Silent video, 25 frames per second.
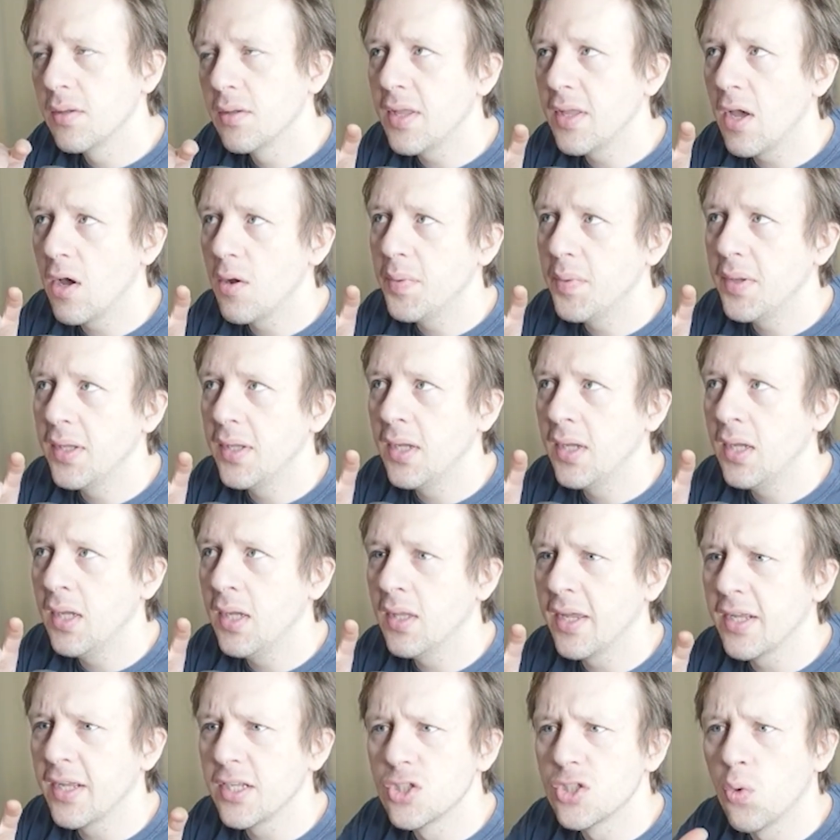That would be
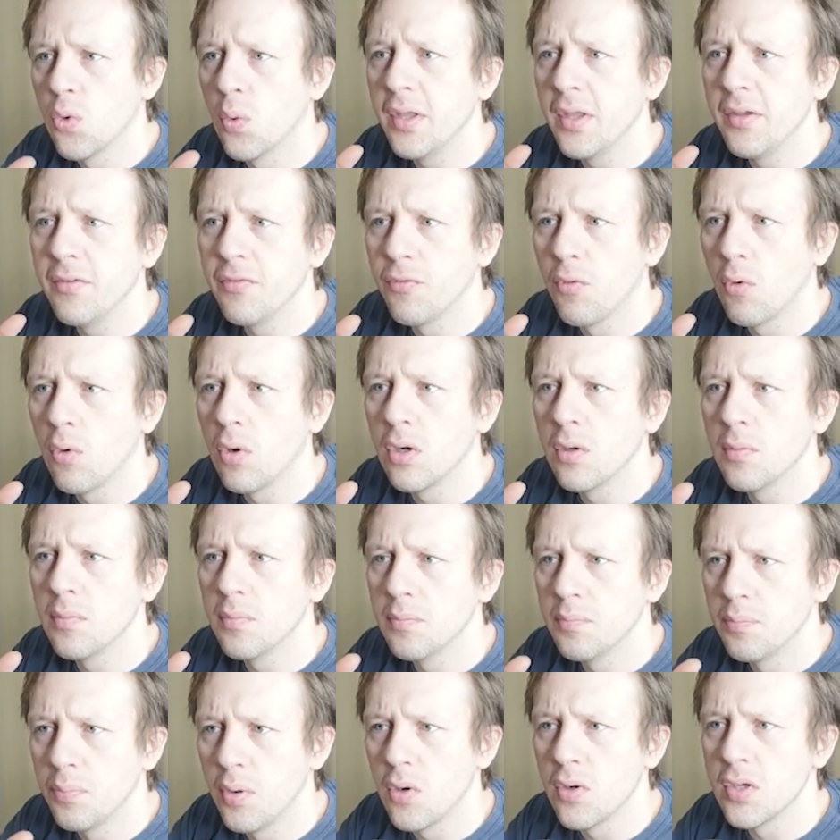like 24
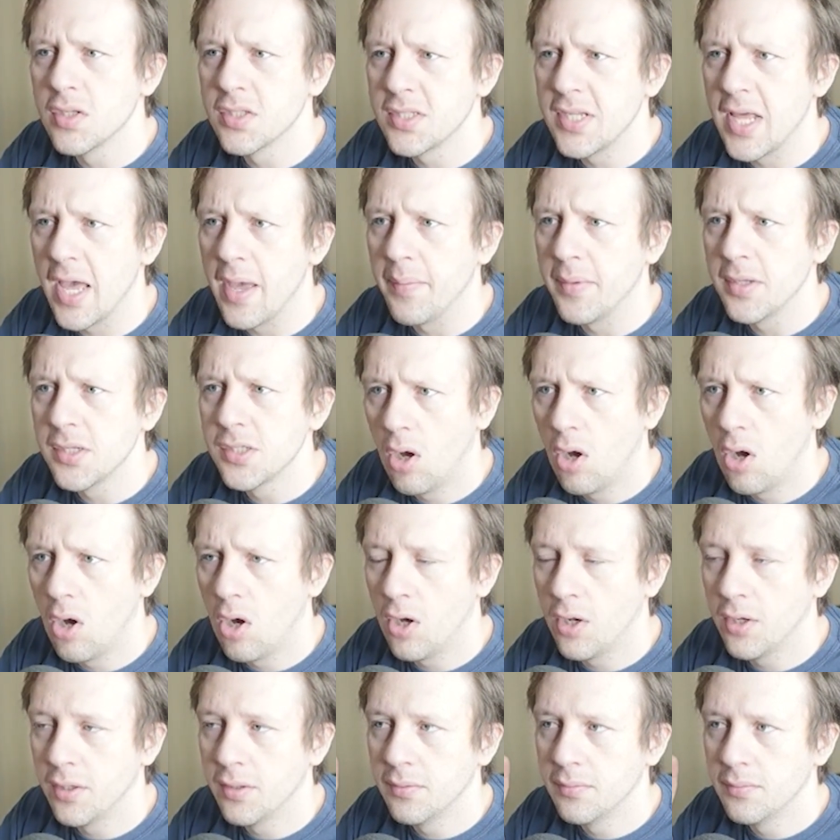bonus damage
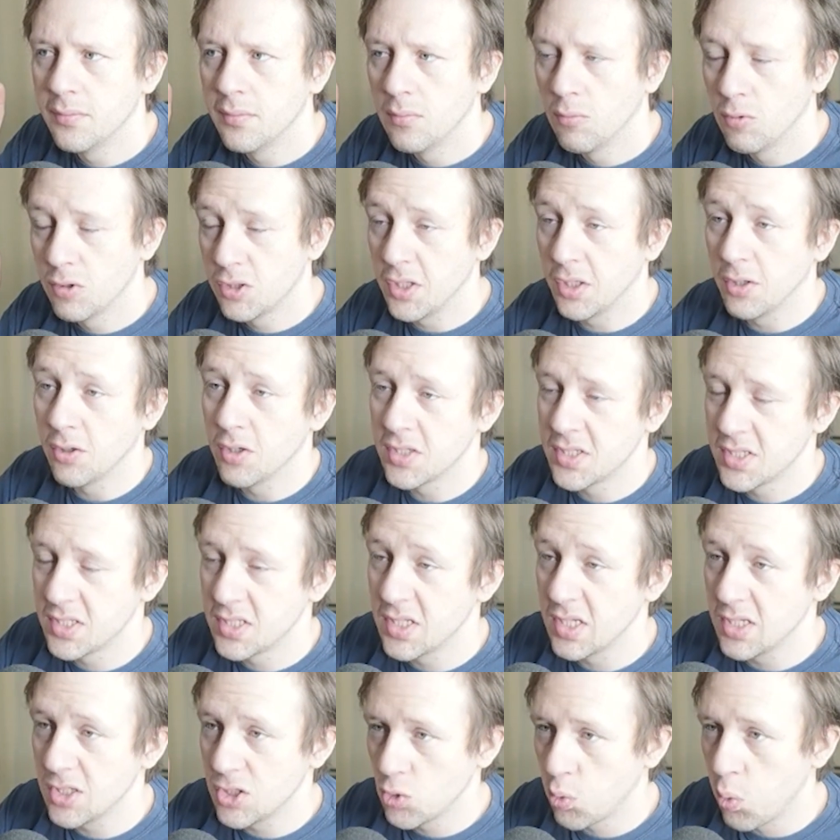on, which increases
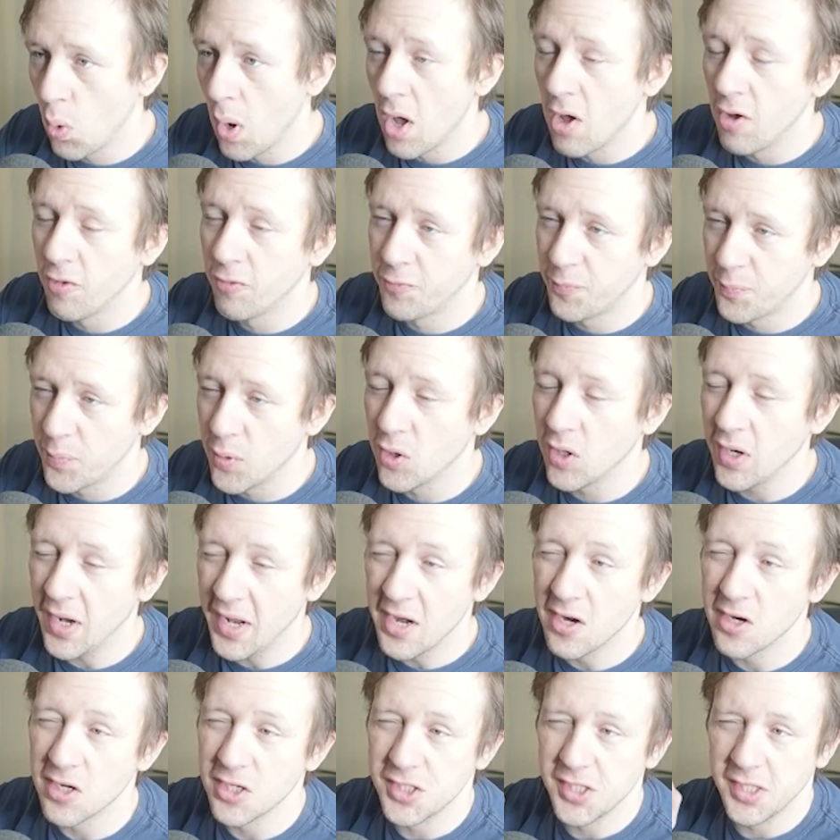it 12 per
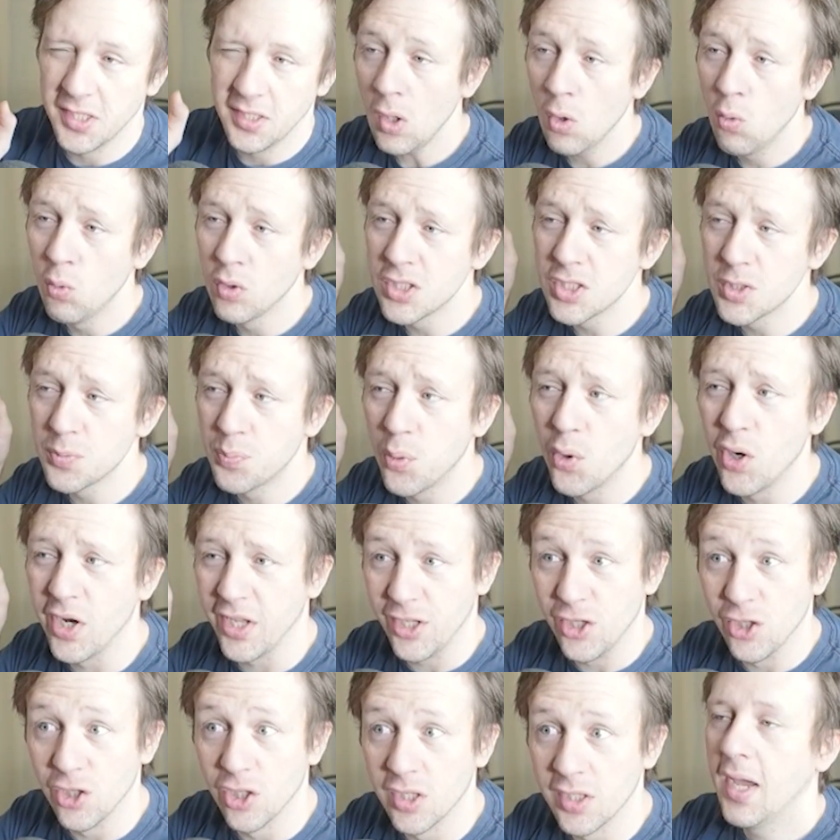energy, which is pretty
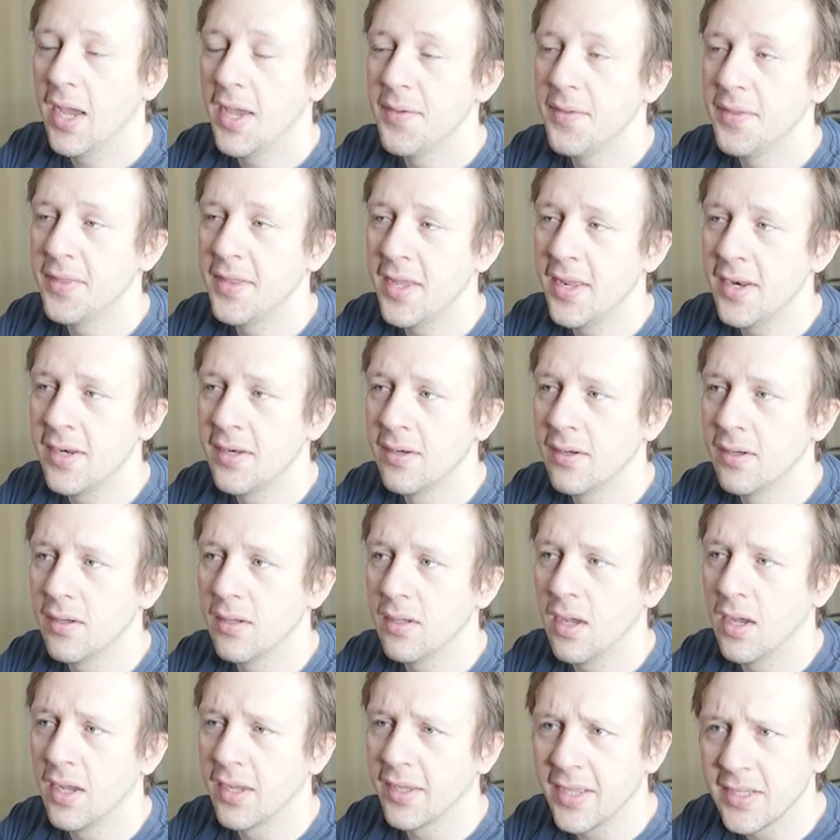good. And then
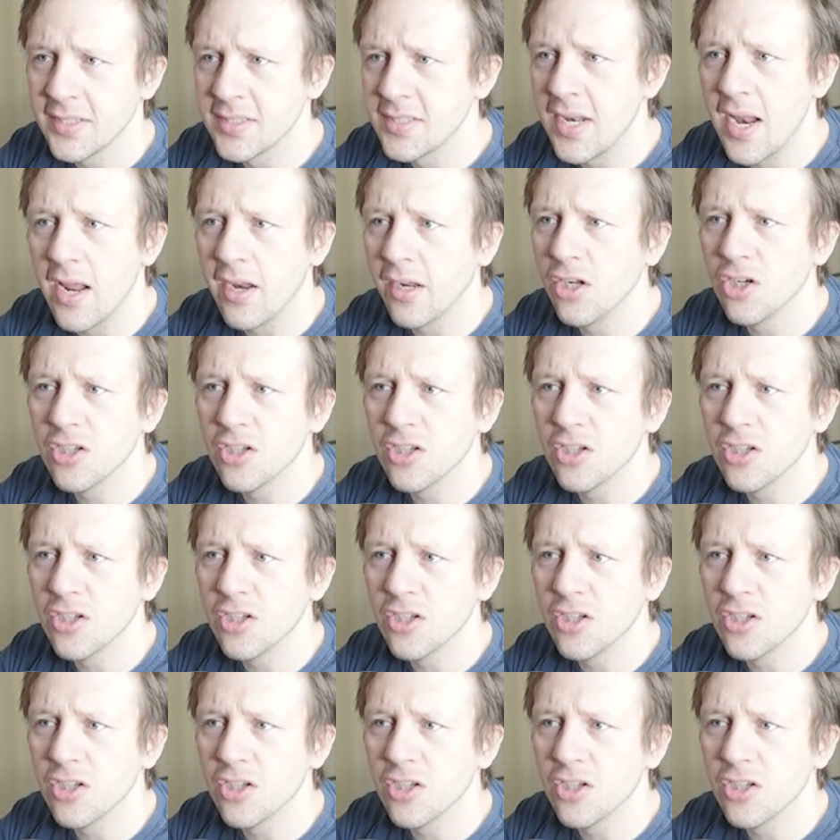gets it out of your